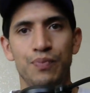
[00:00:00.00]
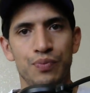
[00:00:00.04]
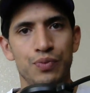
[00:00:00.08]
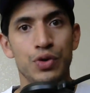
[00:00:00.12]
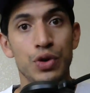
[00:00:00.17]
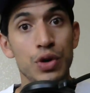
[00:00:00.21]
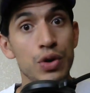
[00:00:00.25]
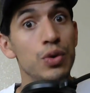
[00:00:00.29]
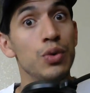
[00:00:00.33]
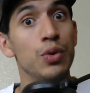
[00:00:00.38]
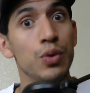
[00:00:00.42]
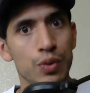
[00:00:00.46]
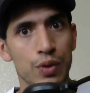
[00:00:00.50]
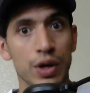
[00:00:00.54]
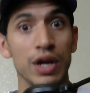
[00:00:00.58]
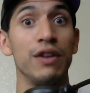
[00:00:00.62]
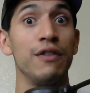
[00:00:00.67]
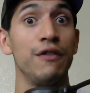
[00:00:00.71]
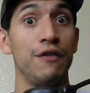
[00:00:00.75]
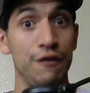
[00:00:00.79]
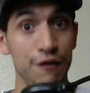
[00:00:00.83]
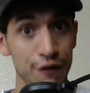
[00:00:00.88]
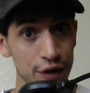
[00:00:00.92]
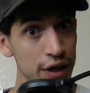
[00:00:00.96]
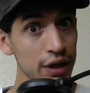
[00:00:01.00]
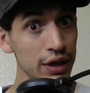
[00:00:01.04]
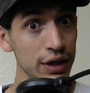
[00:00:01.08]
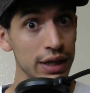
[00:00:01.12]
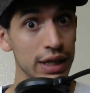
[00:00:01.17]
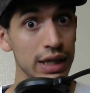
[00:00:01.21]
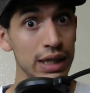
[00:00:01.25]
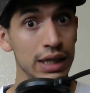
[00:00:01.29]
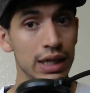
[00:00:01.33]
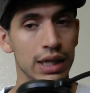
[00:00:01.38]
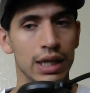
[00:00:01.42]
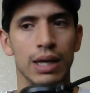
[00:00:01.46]
You can feel
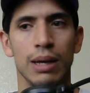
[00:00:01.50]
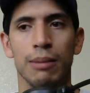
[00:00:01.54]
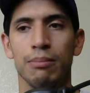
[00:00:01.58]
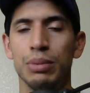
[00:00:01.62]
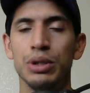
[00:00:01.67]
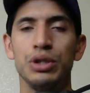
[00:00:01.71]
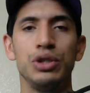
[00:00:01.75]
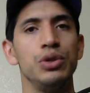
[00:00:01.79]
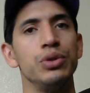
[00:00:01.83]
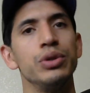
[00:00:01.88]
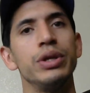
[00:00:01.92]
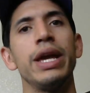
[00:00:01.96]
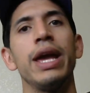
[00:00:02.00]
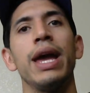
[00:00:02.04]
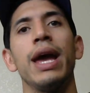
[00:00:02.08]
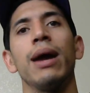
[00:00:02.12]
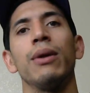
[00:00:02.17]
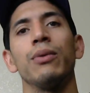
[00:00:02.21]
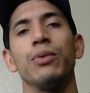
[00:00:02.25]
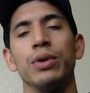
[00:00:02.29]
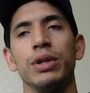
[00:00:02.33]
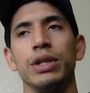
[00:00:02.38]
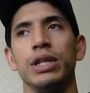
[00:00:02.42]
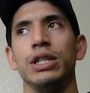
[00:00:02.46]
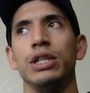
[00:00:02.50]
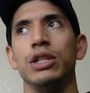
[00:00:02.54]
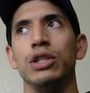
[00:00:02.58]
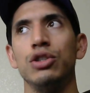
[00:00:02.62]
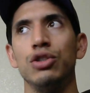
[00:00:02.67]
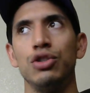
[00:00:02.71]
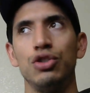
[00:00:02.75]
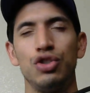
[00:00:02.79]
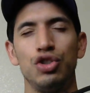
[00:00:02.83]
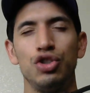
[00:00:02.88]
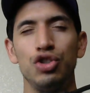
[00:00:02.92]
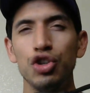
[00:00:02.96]
it, but you can't really
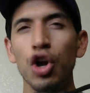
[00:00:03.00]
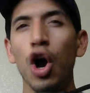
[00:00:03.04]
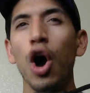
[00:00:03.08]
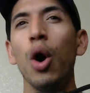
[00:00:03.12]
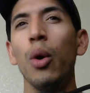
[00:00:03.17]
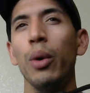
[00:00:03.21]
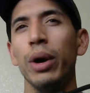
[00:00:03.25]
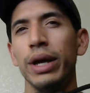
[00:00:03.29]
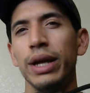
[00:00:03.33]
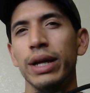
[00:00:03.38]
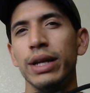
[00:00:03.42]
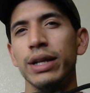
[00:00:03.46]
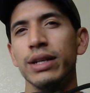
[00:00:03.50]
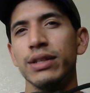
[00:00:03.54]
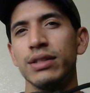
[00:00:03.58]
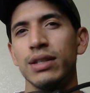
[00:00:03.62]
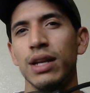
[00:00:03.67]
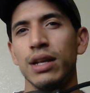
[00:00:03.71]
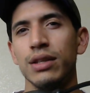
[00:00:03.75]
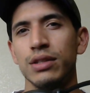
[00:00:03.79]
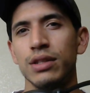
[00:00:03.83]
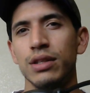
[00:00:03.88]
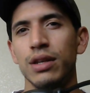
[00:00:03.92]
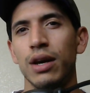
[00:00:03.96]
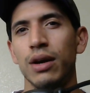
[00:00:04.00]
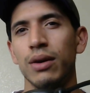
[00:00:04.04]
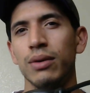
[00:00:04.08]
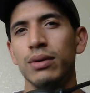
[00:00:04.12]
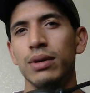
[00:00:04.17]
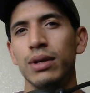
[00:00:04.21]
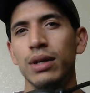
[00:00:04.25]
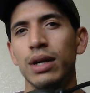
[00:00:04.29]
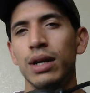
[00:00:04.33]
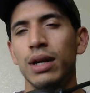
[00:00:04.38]
show it in a sense, you know?